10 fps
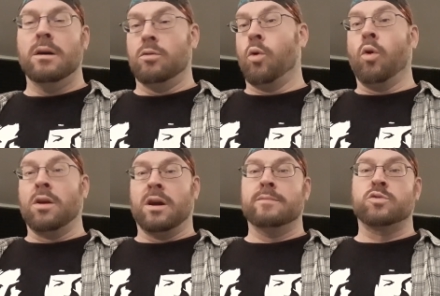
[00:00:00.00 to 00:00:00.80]
Or
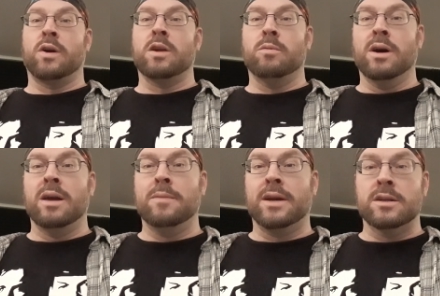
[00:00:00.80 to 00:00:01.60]
it comes right away
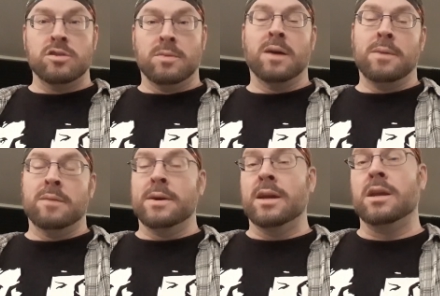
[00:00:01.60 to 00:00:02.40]
because you might be a
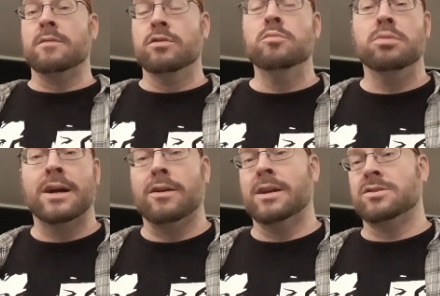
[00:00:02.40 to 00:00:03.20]
beginning flute
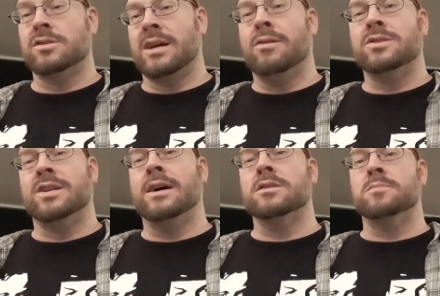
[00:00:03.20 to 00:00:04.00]
player. And that's just how it
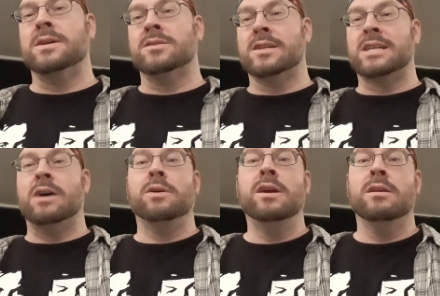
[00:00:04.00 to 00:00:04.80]
sounds, because that's
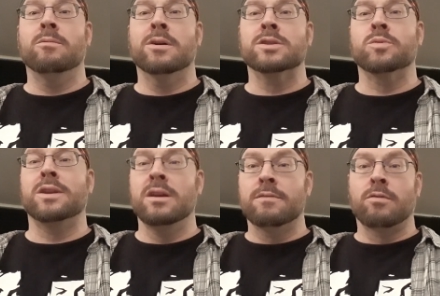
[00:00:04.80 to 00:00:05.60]
how Ian was when
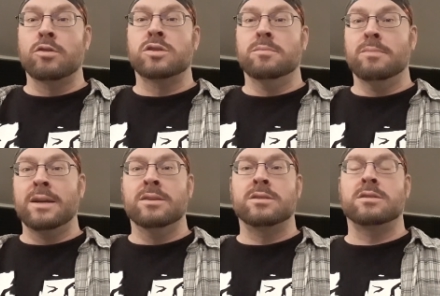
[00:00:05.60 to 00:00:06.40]
he first
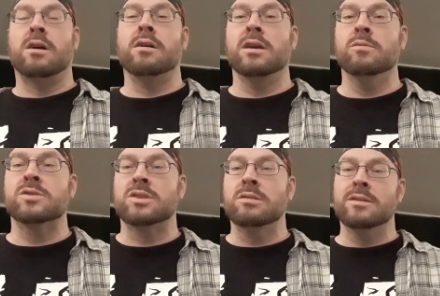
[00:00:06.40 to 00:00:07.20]
made this song. He was
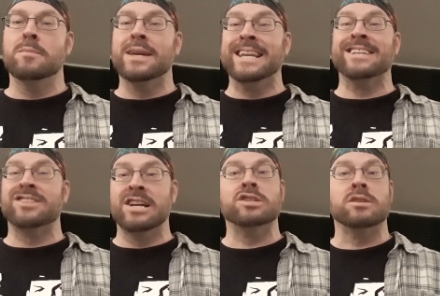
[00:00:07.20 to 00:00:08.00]
still in the beginning
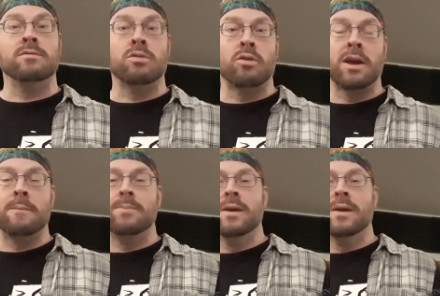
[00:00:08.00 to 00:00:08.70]
stages of learning.